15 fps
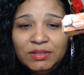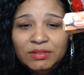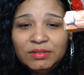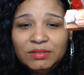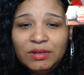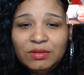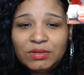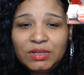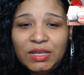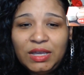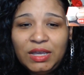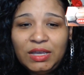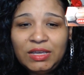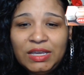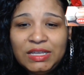
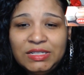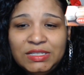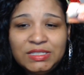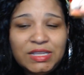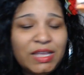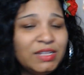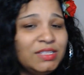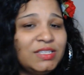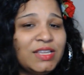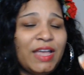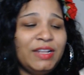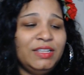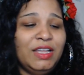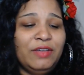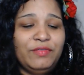Okay, incense, I
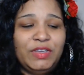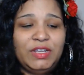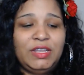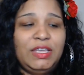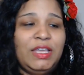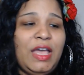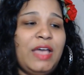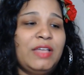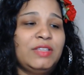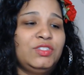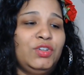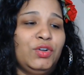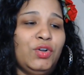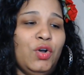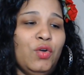love it. It has
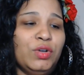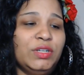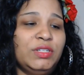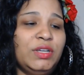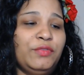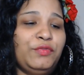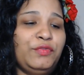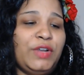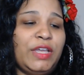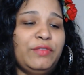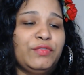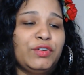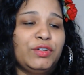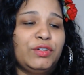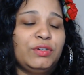your coconut
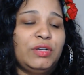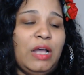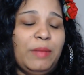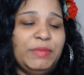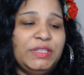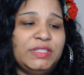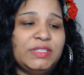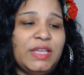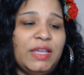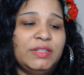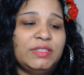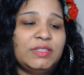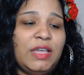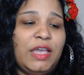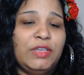flavor,
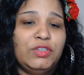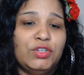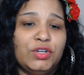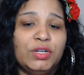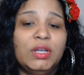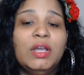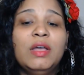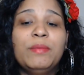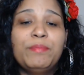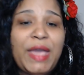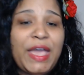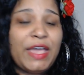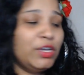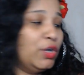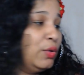scent, and your
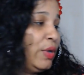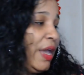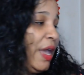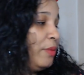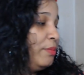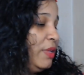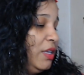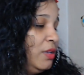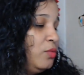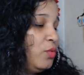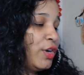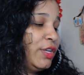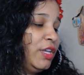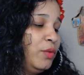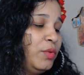mango. And me
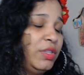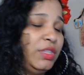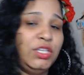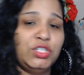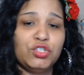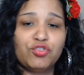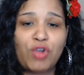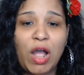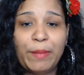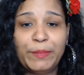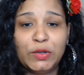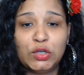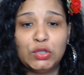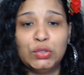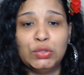working with these
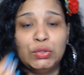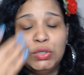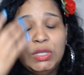tropical